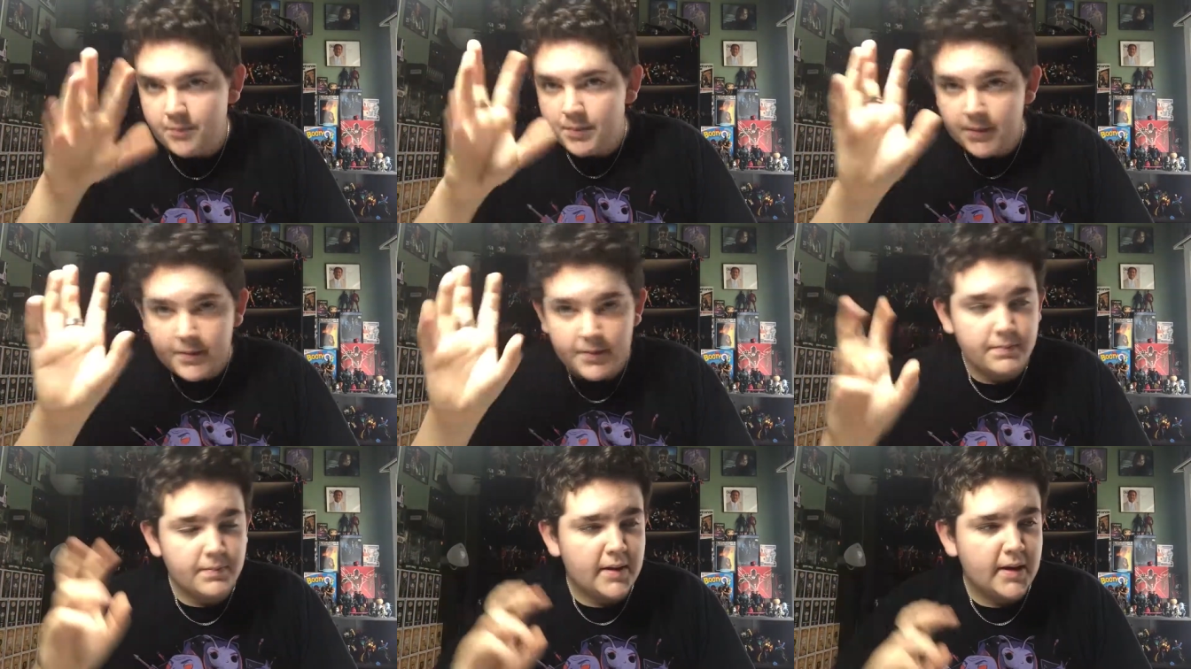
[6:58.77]

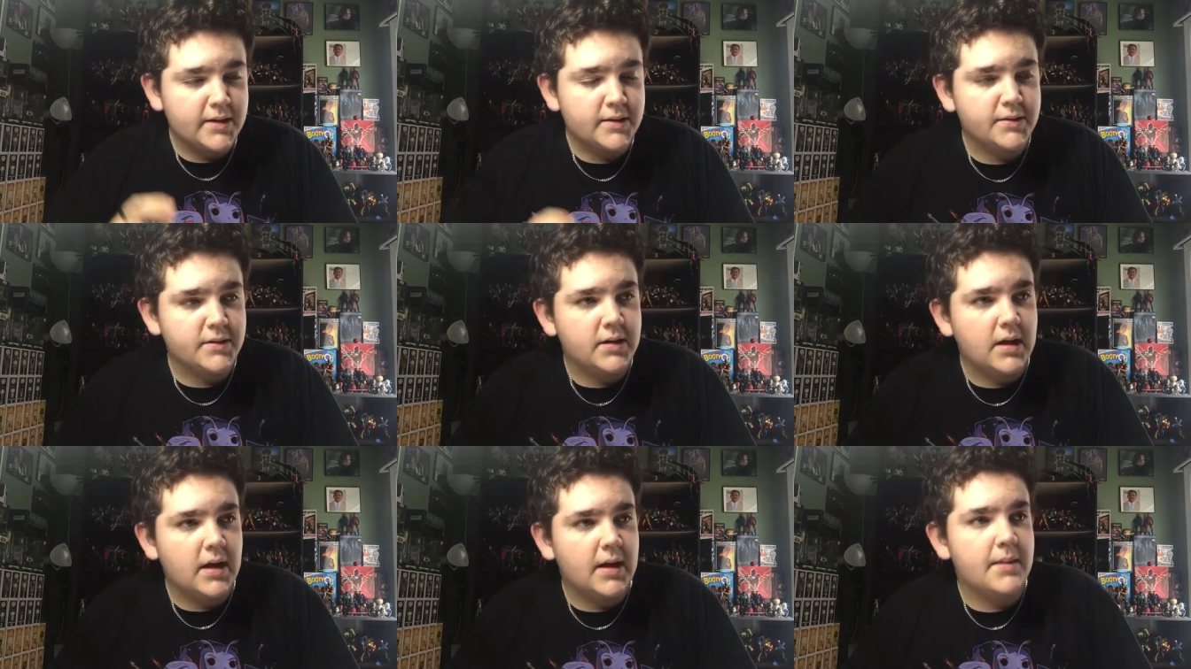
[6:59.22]
but that's
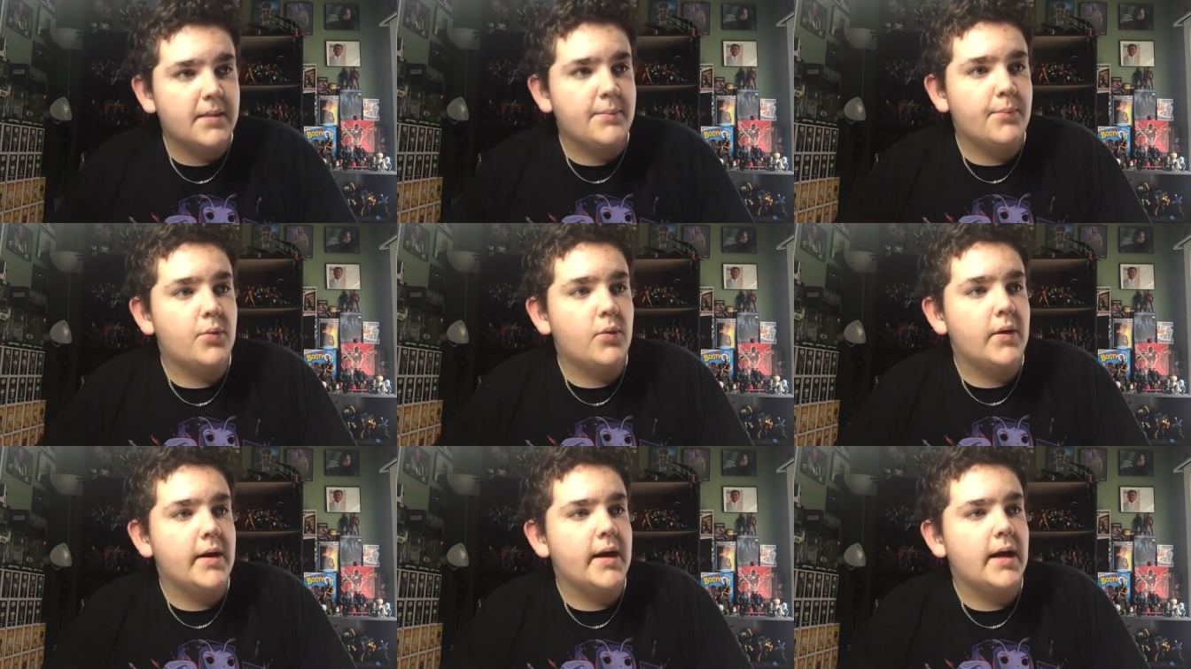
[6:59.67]
not the
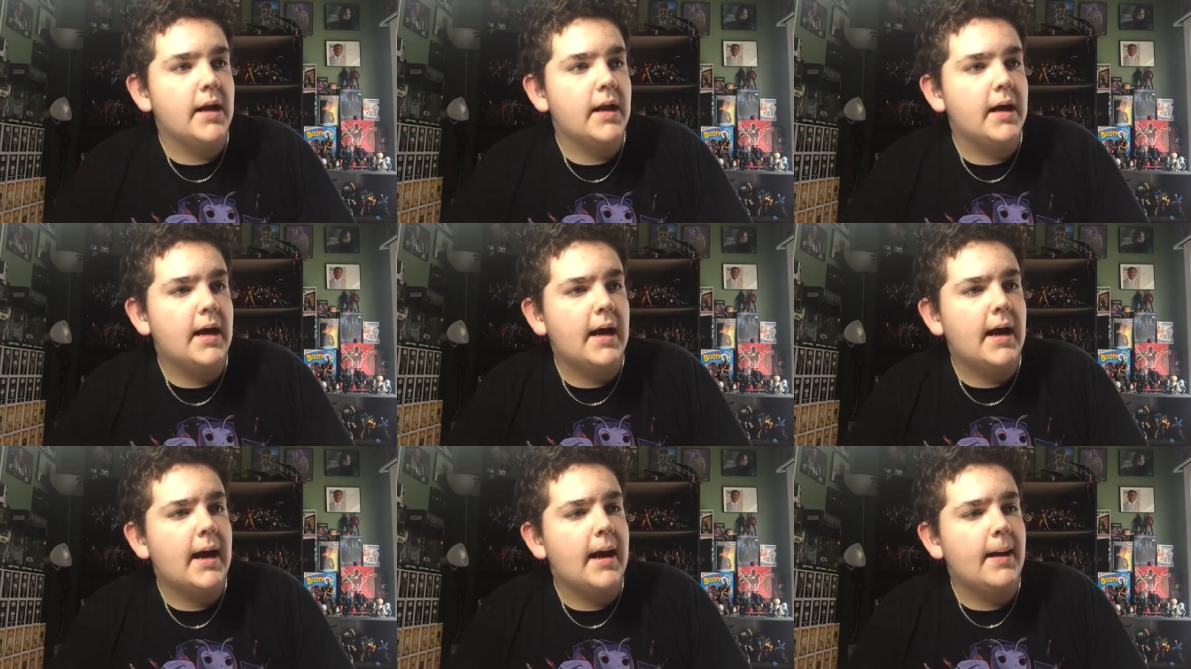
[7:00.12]
point.
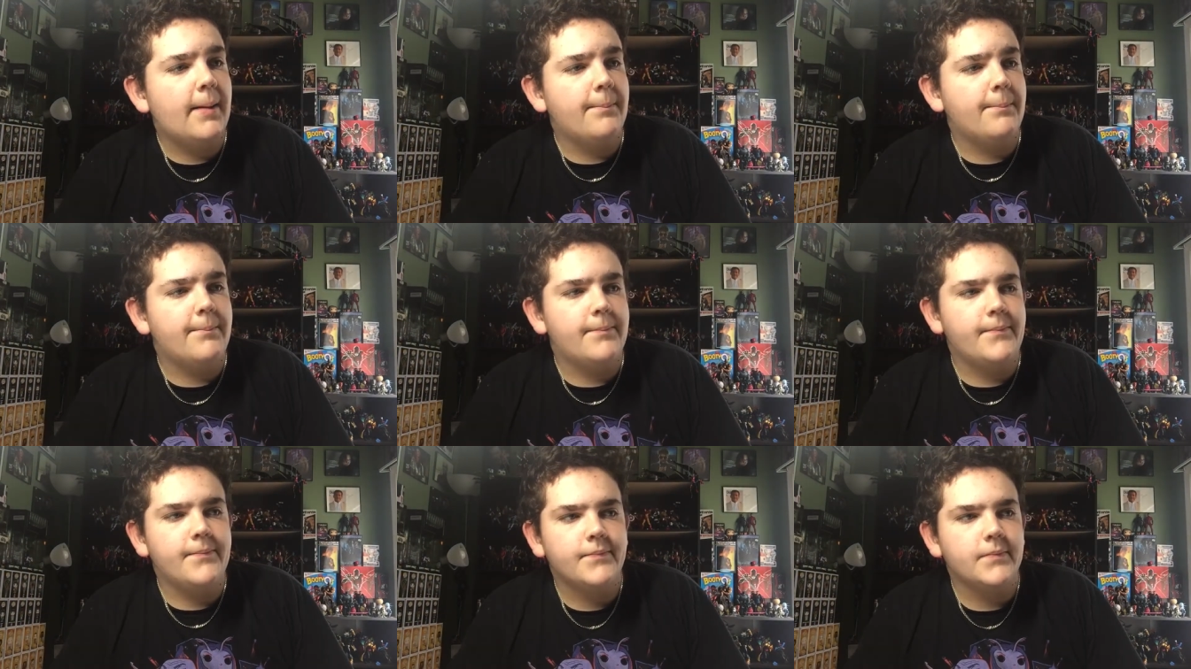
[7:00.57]

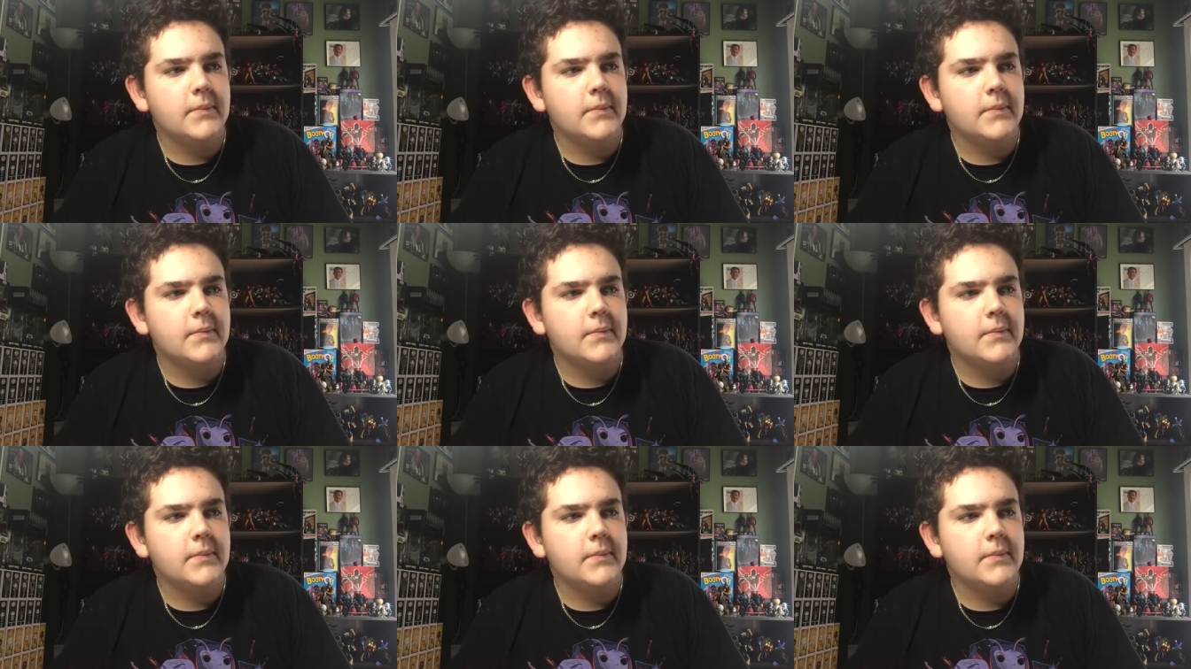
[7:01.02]
Um,